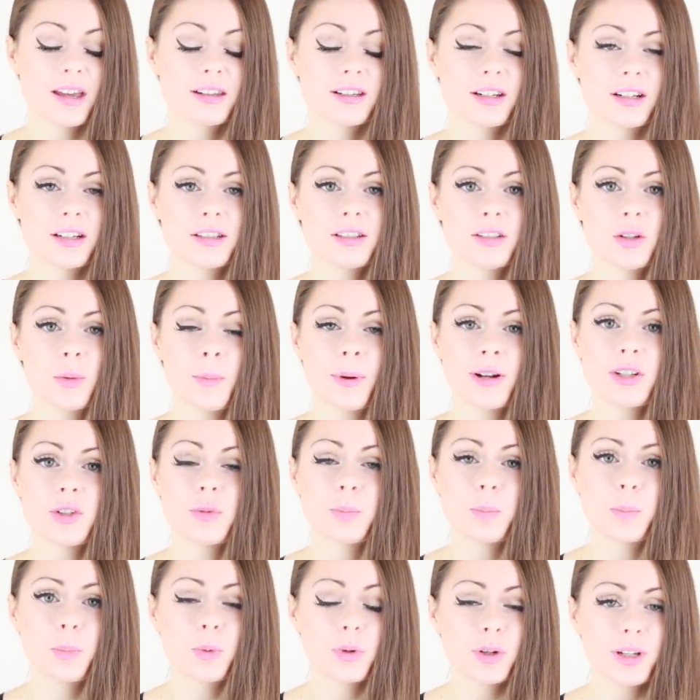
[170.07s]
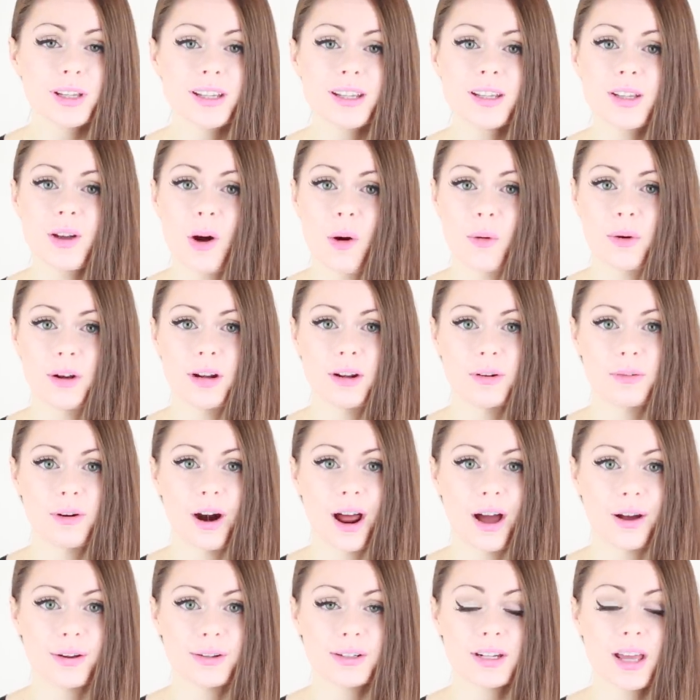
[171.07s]
There's so much bullying going
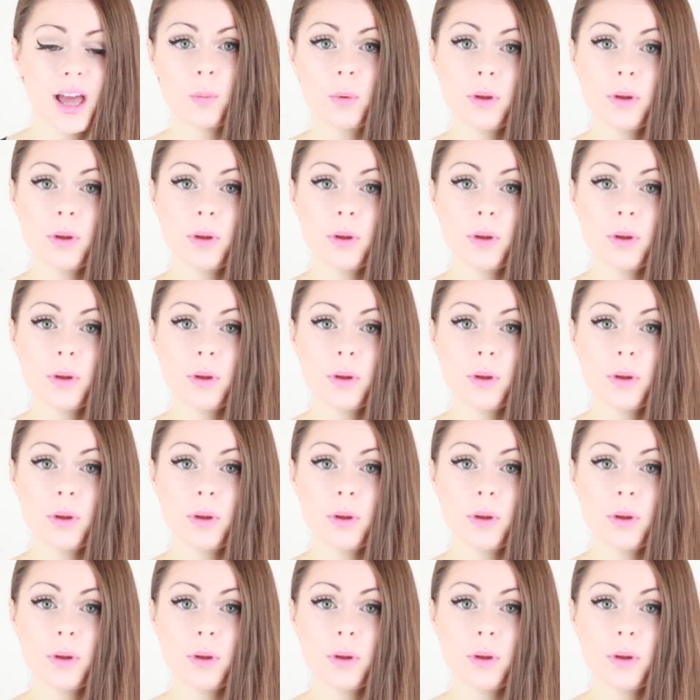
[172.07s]
around.